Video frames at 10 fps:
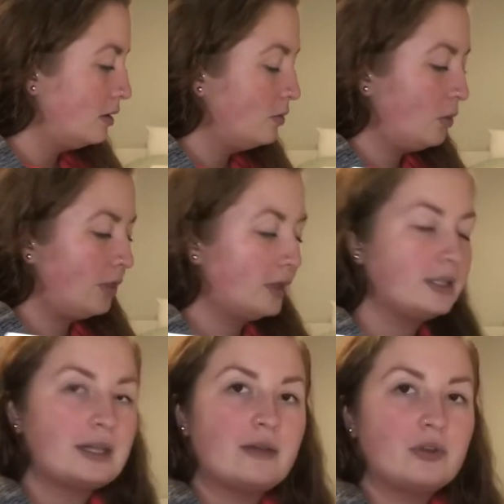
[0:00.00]
With the
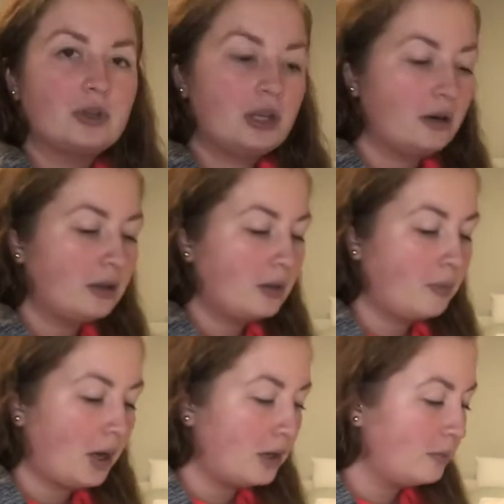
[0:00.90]
Devil here at the
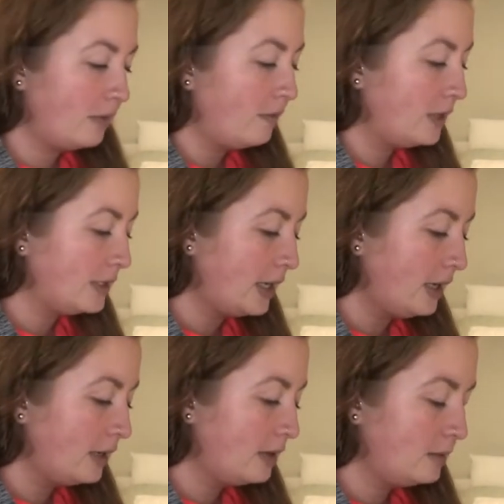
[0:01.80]
bottom of the deck.